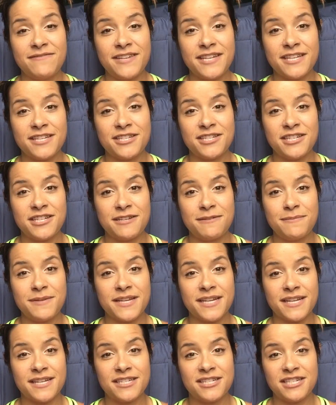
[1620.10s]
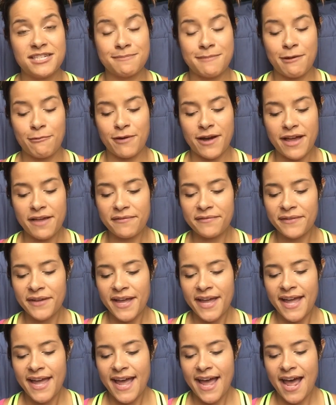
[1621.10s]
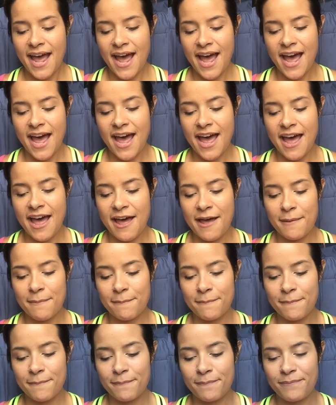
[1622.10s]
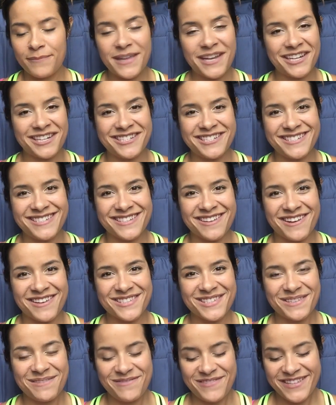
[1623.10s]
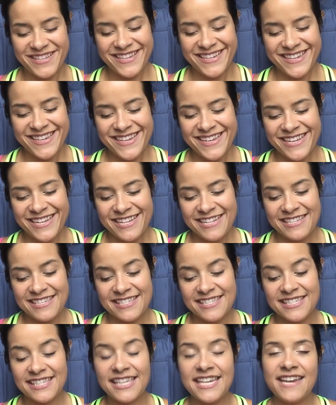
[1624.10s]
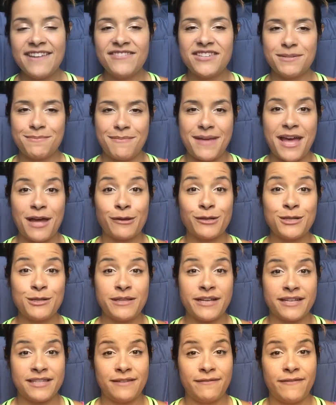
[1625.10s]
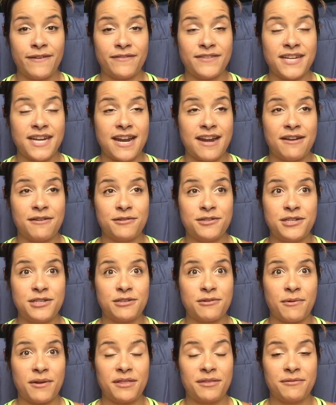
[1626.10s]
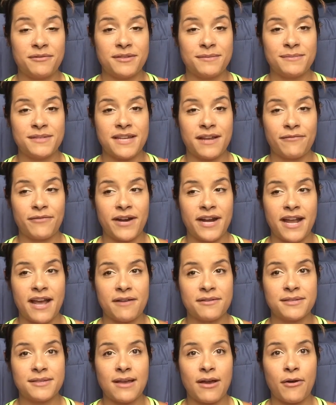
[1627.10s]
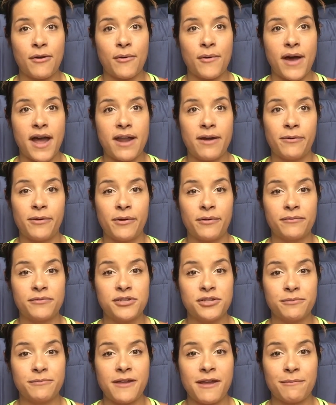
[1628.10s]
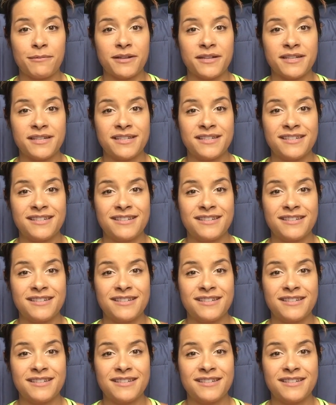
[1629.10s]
VSG, because she's my wife, and she's awesome. Sleeved Mel 2015. I know she's going through some stuff right now, so I don't know if she'll be able to